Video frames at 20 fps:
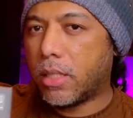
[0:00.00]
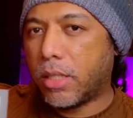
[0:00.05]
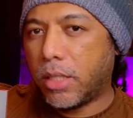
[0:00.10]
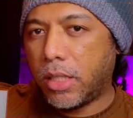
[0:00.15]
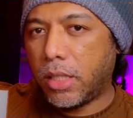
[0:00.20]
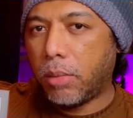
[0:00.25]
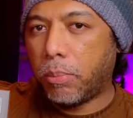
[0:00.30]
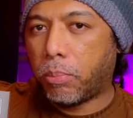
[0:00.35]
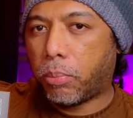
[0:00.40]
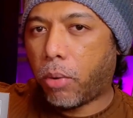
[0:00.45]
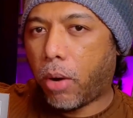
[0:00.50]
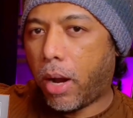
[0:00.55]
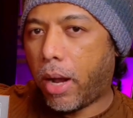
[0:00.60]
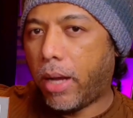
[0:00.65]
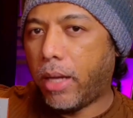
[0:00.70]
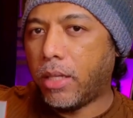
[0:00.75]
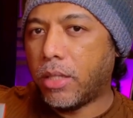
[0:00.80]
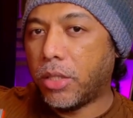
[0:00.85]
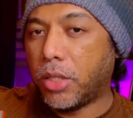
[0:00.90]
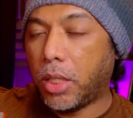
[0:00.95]

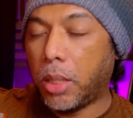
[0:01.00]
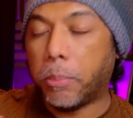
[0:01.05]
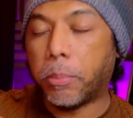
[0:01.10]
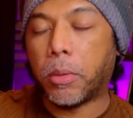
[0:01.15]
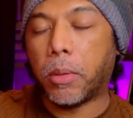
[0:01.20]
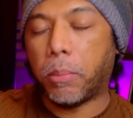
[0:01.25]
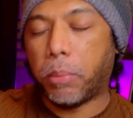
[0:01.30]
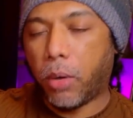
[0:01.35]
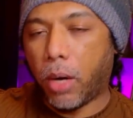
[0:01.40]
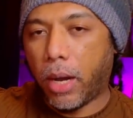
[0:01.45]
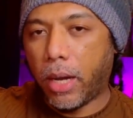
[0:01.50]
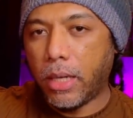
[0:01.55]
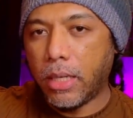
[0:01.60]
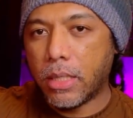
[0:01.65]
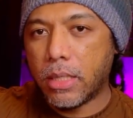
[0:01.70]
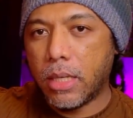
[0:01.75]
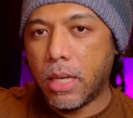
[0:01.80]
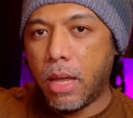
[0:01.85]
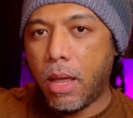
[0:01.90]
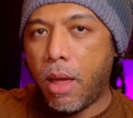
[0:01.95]
cheaper
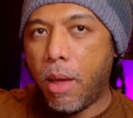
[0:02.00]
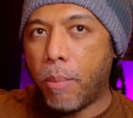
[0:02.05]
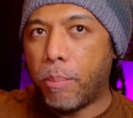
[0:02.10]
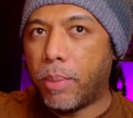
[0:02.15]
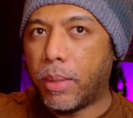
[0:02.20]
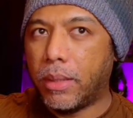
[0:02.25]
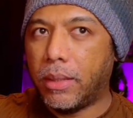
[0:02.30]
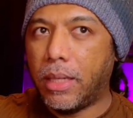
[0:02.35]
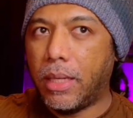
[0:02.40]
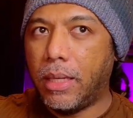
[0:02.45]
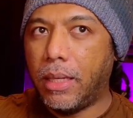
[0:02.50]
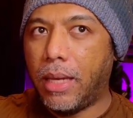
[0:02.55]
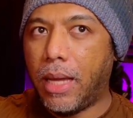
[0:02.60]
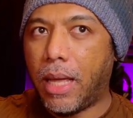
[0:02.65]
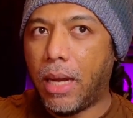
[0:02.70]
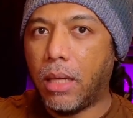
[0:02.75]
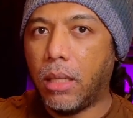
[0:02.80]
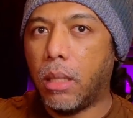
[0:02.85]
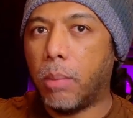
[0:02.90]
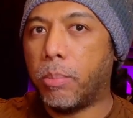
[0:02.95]
price, but then
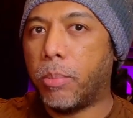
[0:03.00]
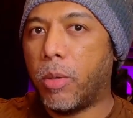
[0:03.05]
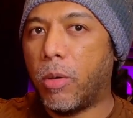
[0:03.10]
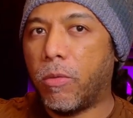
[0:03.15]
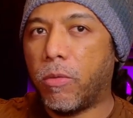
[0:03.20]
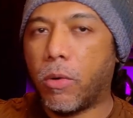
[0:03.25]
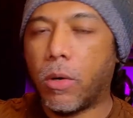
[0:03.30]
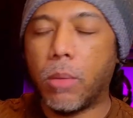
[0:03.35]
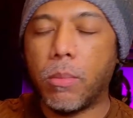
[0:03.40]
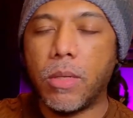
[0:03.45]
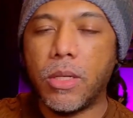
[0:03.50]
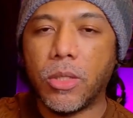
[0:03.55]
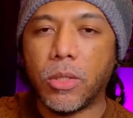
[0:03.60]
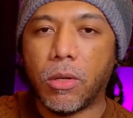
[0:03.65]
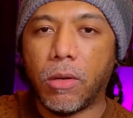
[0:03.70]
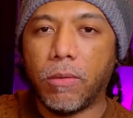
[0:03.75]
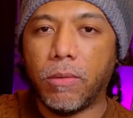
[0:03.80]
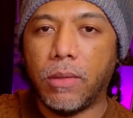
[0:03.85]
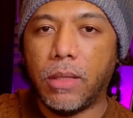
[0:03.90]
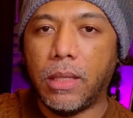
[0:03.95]
getting the performance
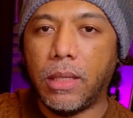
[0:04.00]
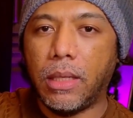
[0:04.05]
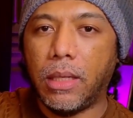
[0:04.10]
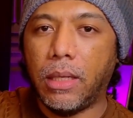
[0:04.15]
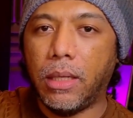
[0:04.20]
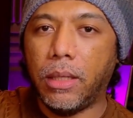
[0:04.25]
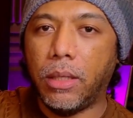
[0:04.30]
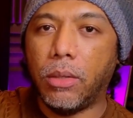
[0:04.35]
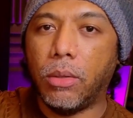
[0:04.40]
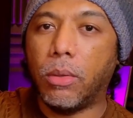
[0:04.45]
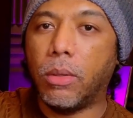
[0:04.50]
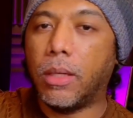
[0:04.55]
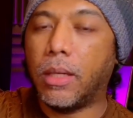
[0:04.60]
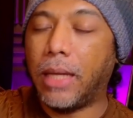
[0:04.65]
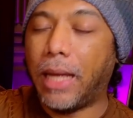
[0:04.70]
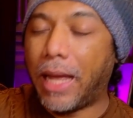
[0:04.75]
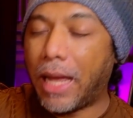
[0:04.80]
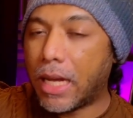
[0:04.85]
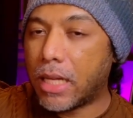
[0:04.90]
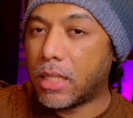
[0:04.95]
of the
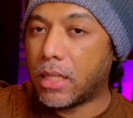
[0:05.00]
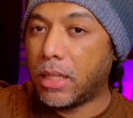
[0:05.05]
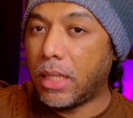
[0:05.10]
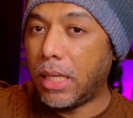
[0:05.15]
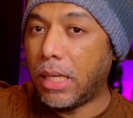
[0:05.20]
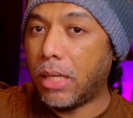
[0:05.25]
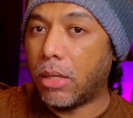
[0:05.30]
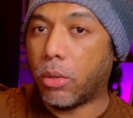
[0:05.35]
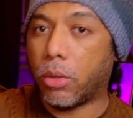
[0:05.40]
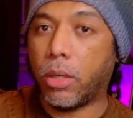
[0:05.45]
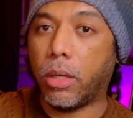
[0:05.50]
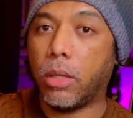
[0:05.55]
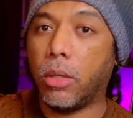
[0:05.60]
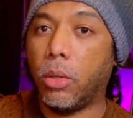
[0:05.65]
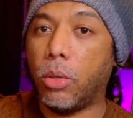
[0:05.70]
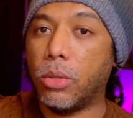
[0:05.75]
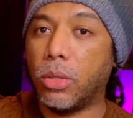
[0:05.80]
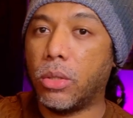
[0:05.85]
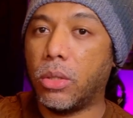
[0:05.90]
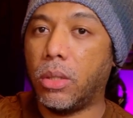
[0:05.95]
XT or
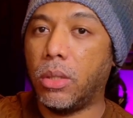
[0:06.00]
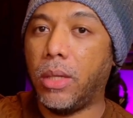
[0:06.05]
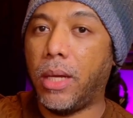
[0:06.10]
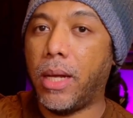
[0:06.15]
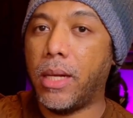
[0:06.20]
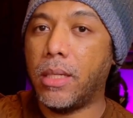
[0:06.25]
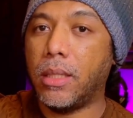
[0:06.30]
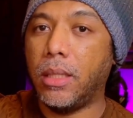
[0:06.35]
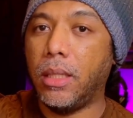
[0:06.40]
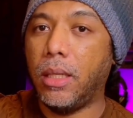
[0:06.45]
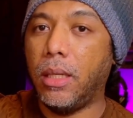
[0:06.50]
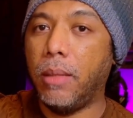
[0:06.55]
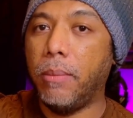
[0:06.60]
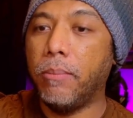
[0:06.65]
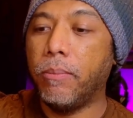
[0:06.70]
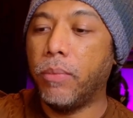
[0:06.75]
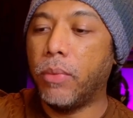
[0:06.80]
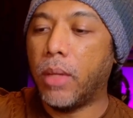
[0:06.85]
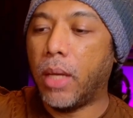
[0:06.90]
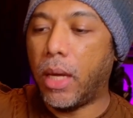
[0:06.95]
closer to XT
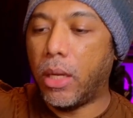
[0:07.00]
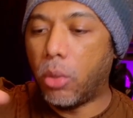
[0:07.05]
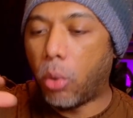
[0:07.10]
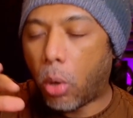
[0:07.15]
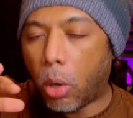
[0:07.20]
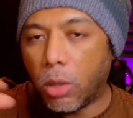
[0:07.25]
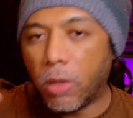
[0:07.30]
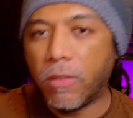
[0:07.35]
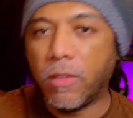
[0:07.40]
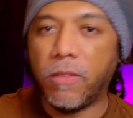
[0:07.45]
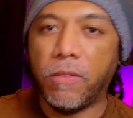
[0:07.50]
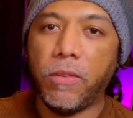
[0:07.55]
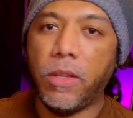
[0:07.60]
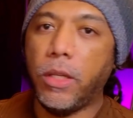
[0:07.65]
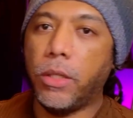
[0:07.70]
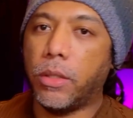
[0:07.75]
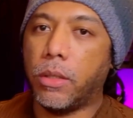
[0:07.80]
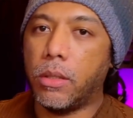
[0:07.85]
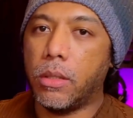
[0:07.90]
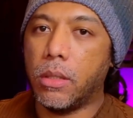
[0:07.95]
and all of the
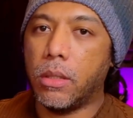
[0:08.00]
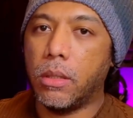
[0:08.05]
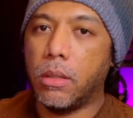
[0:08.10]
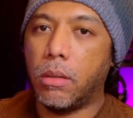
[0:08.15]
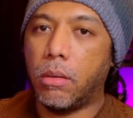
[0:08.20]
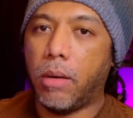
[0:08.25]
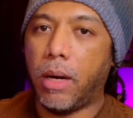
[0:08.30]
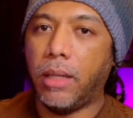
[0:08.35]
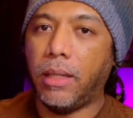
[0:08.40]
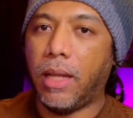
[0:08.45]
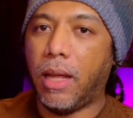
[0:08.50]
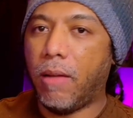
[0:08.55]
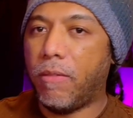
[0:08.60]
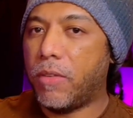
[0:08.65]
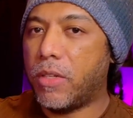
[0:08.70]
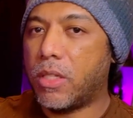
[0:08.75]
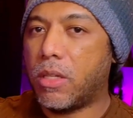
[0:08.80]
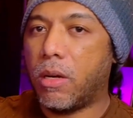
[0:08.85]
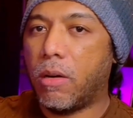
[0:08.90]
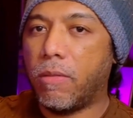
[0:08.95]
features, right?
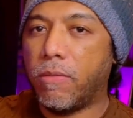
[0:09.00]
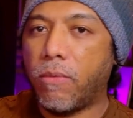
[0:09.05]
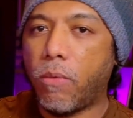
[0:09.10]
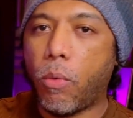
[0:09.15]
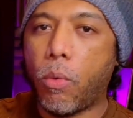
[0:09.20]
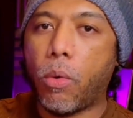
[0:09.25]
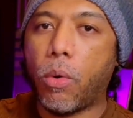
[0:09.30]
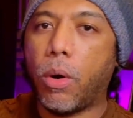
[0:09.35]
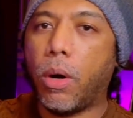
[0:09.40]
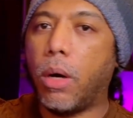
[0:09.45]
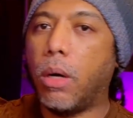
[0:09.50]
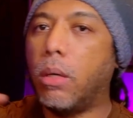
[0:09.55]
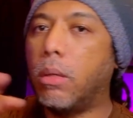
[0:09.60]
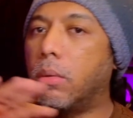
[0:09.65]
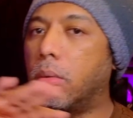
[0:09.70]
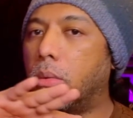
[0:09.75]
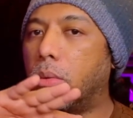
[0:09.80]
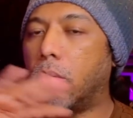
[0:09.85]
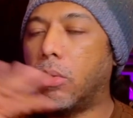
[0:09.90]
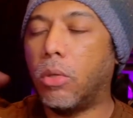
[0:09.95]
FSR 4,
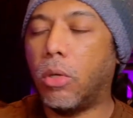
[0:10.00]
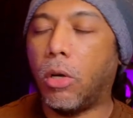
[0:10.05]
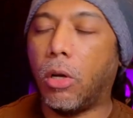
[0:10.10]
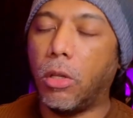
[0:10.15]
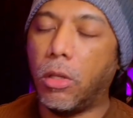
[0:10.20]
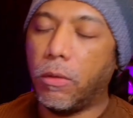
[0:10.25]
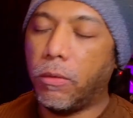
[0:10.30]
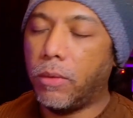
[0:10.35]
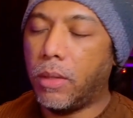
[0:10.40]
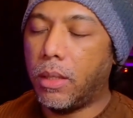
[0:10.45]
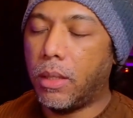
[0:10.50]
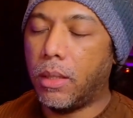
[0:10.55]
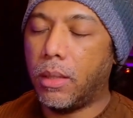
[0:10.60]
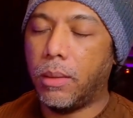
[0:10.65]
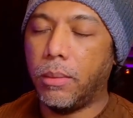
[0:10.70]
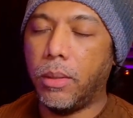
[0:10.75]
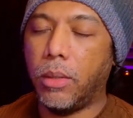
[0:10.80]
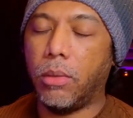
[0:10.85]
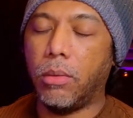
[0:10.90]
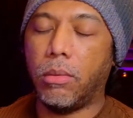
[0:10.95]
all of the
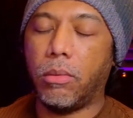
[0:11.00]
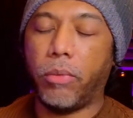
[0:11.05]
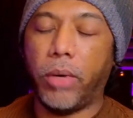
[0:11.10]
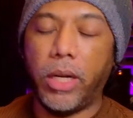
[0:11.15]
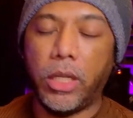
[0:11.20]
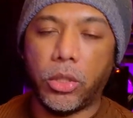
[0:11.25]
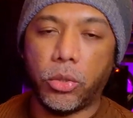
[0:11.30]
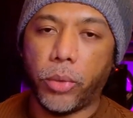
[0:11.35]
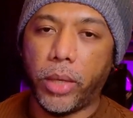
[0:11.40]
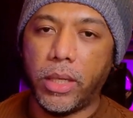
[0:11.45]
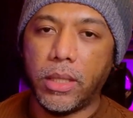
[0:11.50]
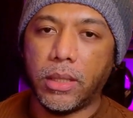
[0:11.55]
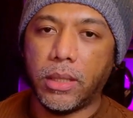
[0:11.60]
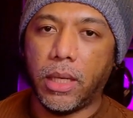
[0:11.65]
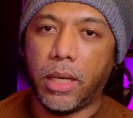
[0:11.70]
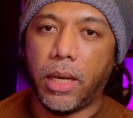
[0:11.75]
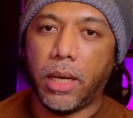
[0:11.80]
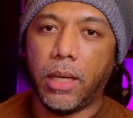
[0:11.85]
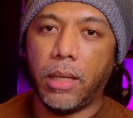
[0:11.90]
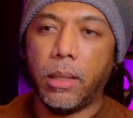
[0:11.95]
ray
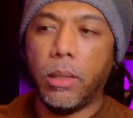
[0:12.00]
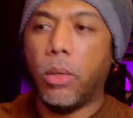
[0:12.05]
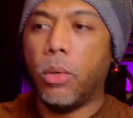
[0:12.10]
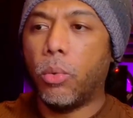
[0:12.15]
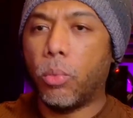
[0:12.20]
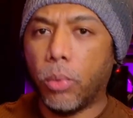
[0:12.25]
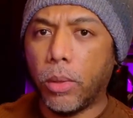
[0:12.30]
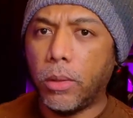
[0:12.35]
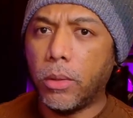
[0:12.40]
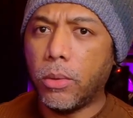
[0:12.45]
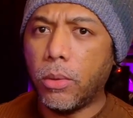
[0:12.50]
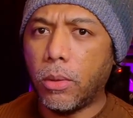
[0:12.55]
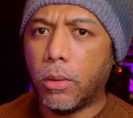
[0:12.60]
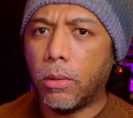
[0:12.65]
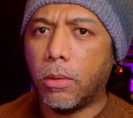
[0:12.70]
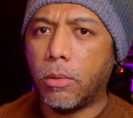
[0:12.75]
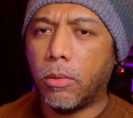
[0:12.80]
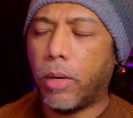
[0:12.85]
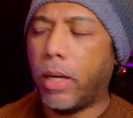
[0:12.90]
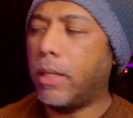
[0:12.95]
tracing, really cool,
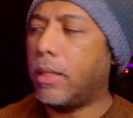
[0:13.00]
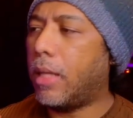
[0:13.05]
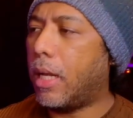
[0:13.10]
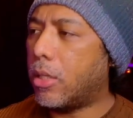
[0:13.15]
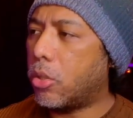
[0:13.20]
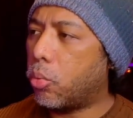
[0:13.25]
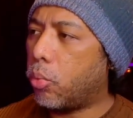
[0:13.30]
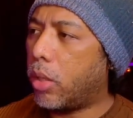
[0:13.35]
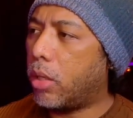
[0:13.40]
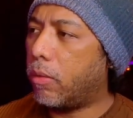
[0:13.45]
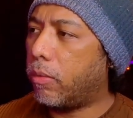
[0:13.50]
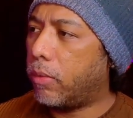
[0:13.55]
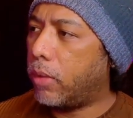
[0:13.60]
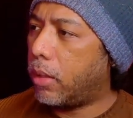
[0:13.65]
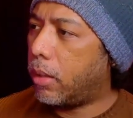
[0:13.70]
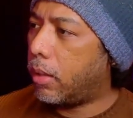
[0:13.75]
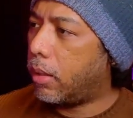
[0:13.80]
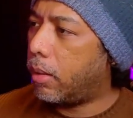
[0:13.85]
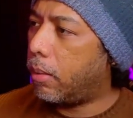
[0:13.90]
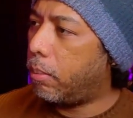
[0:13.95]
right? That's one of
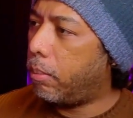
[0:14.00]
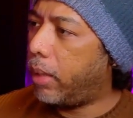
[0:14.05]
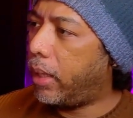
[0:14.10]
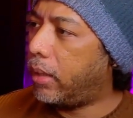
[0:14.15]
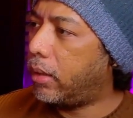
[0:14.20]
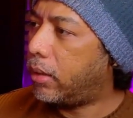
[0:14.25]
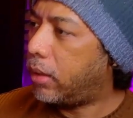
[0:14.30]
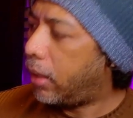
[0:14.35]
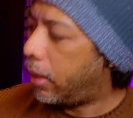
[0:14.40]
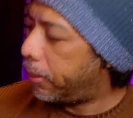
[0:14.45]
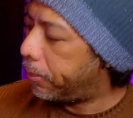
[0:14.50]
the main thing.